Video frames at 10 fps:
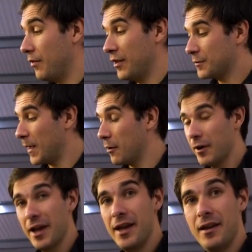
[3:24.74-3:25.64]
This panel
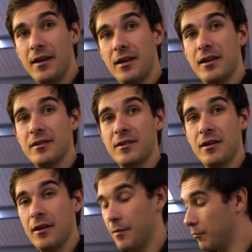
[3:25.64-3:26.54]
here is
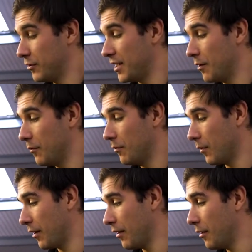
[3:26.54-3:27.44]
going to present
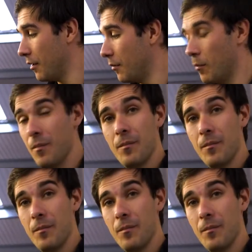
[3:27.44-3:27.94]
one of the